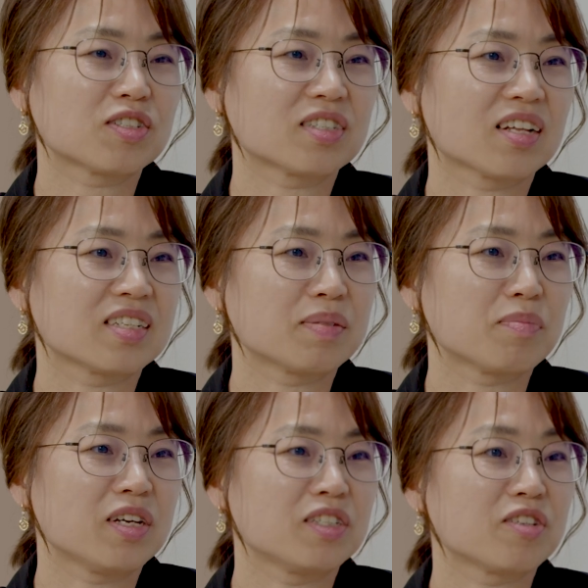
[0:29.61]
studies
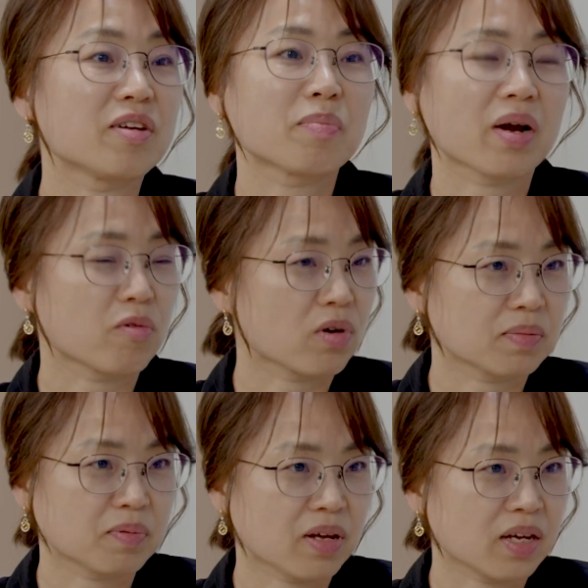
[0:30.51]
major in my
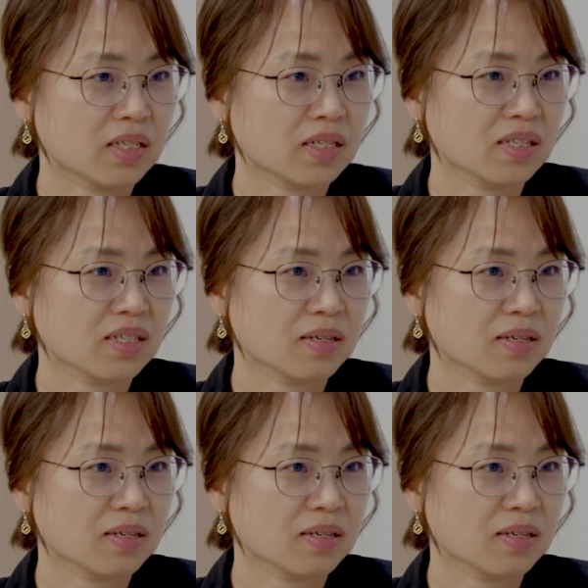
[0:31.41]
workplace.